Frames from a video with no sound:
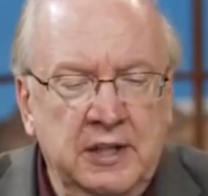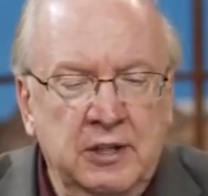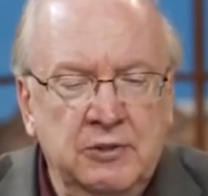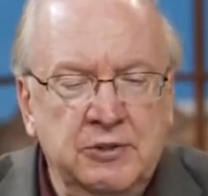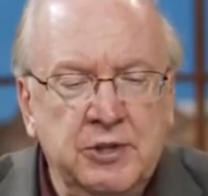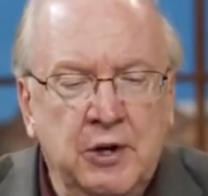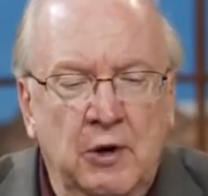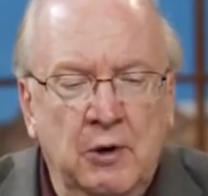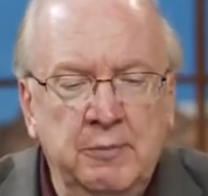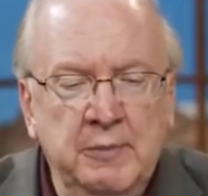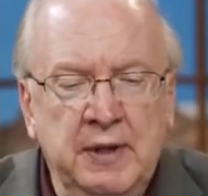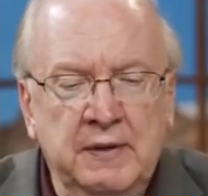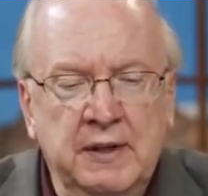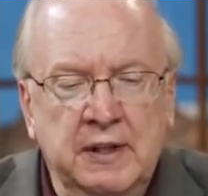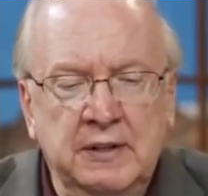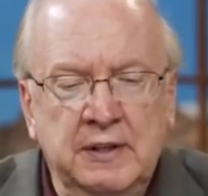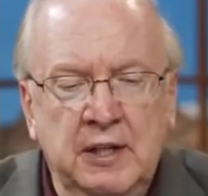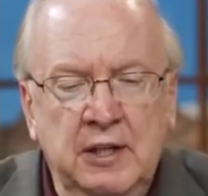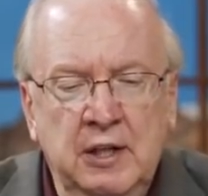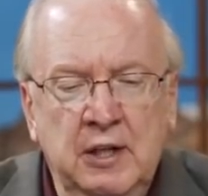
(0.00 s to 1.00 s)
You told me
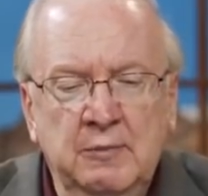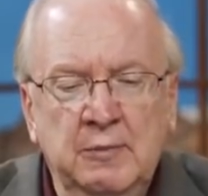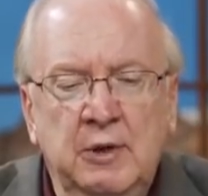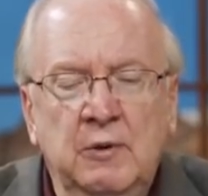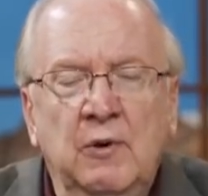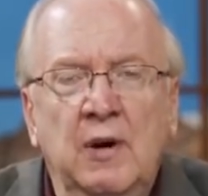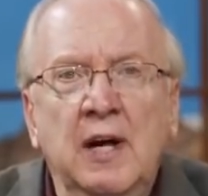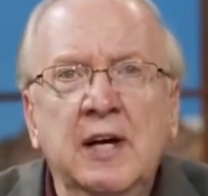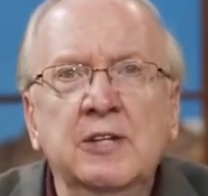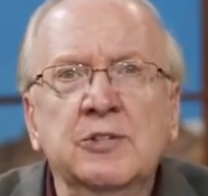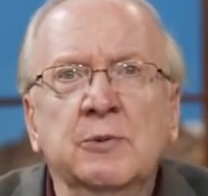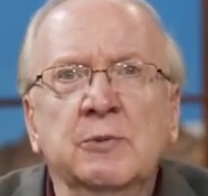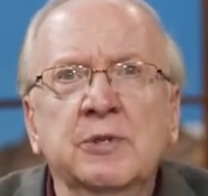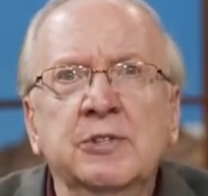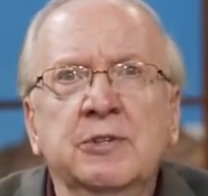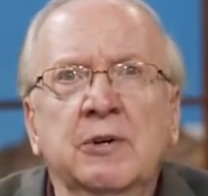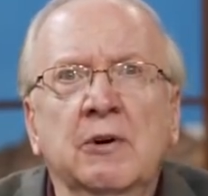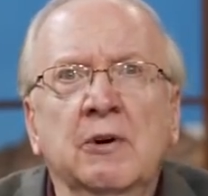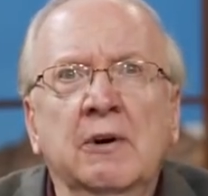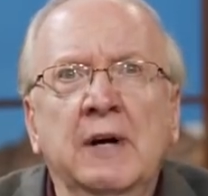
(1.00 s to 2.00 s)
that the human race
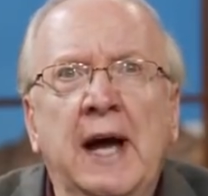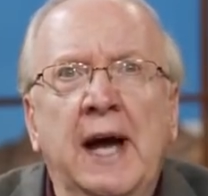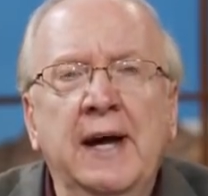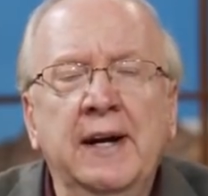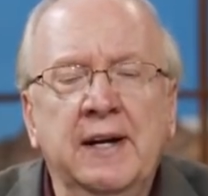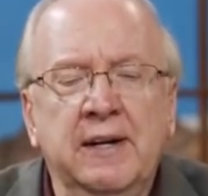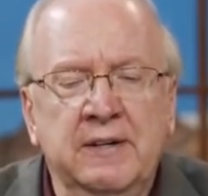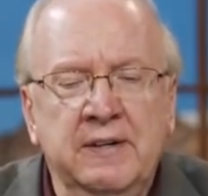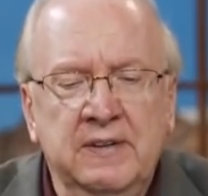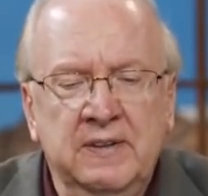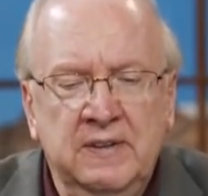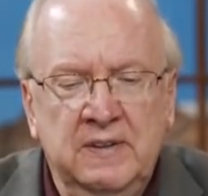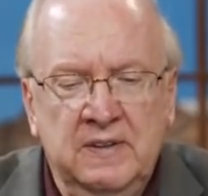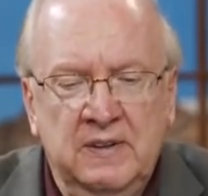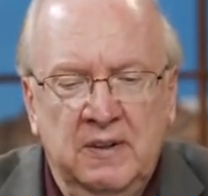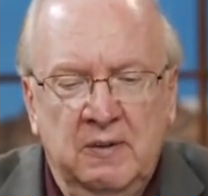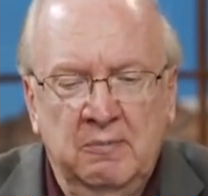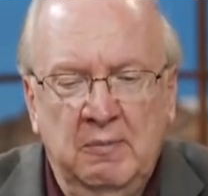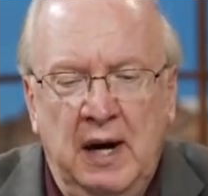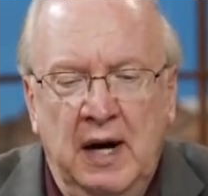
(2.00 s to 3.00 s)
was created
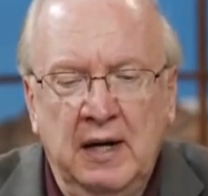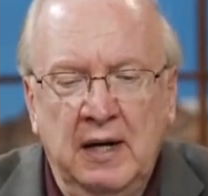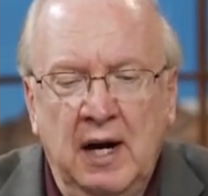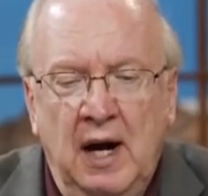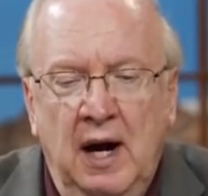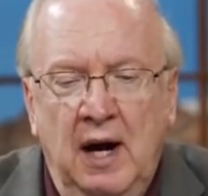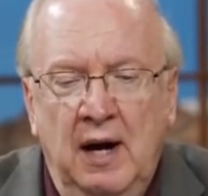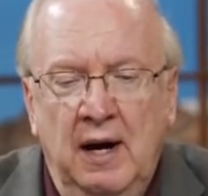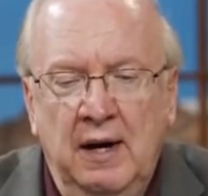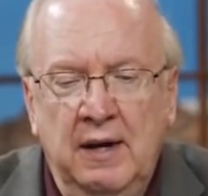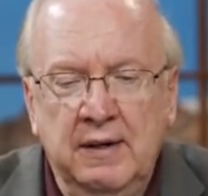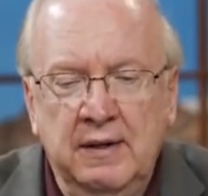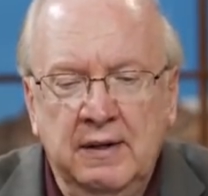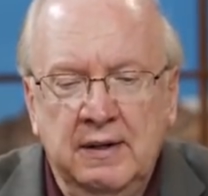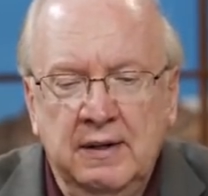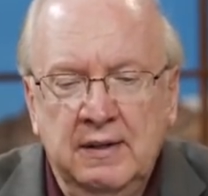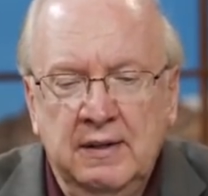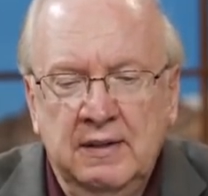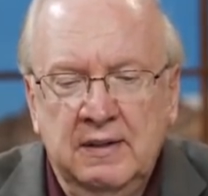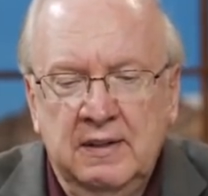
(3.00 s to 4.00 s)
by
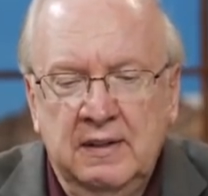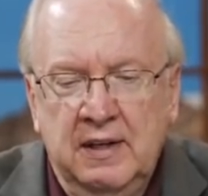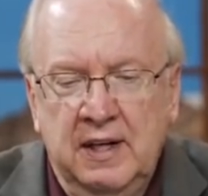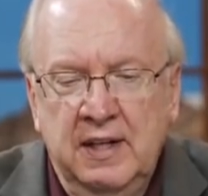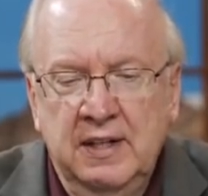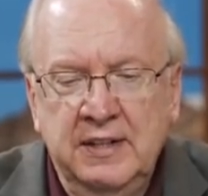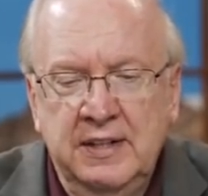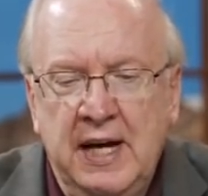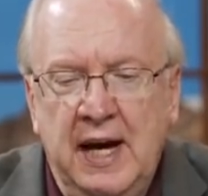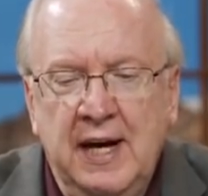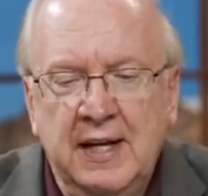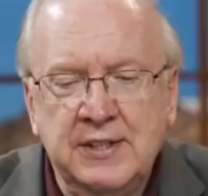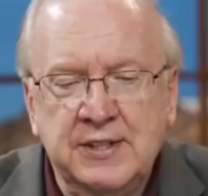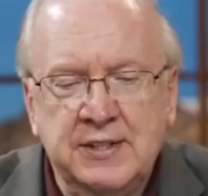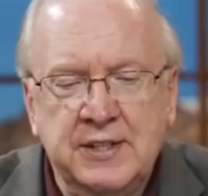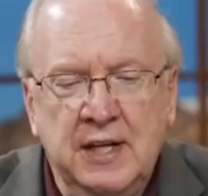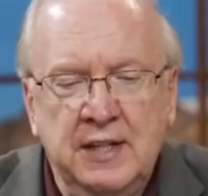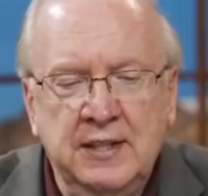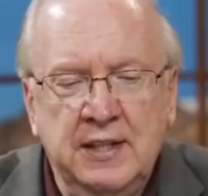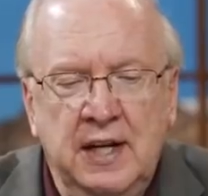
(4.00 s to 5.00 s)
God, and
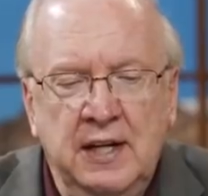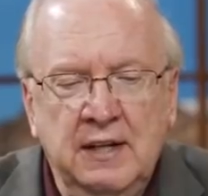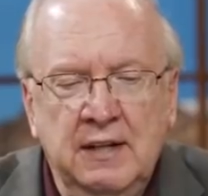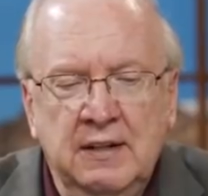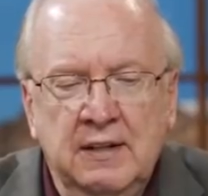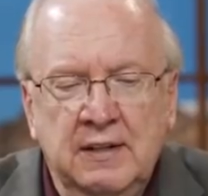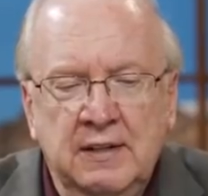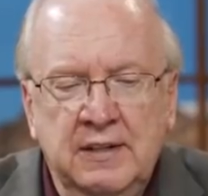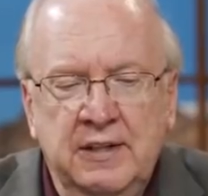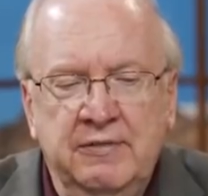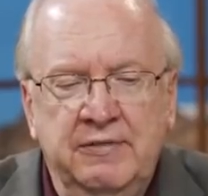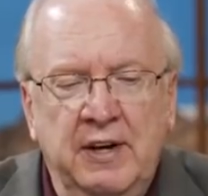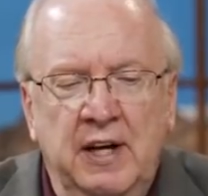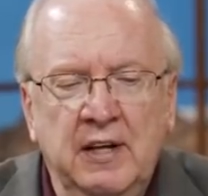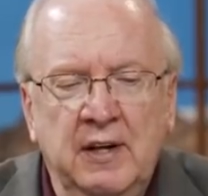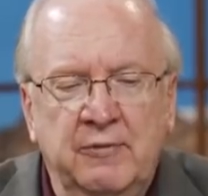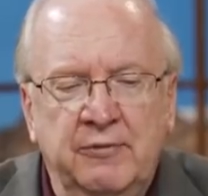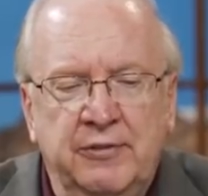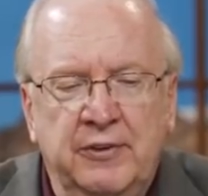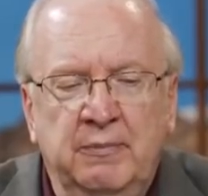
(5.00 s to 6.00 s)
Dad said they
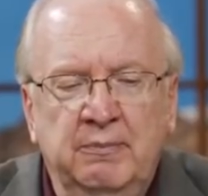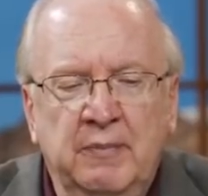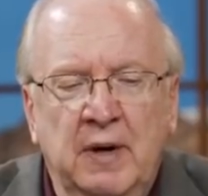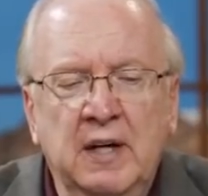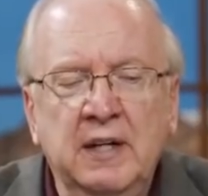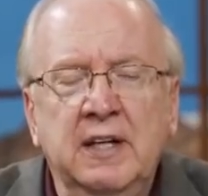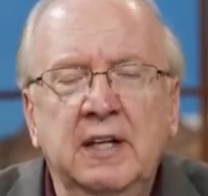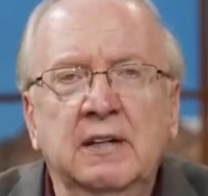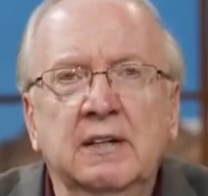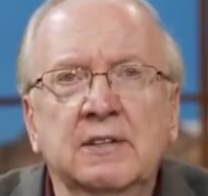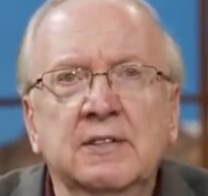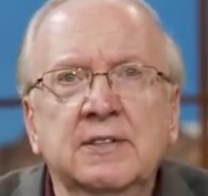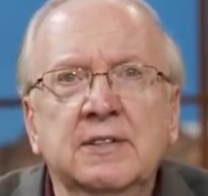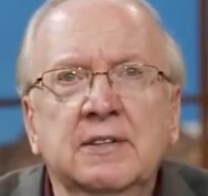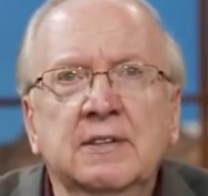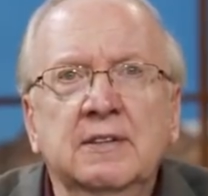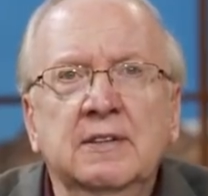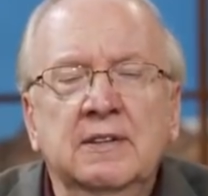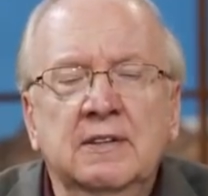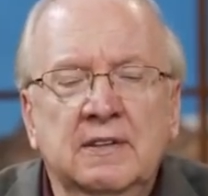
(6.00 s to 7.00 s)
developed from
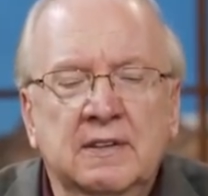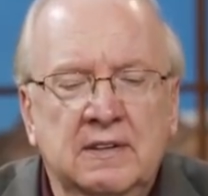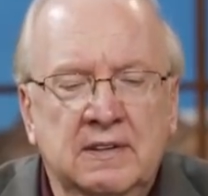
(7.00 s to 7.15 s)
monkeys."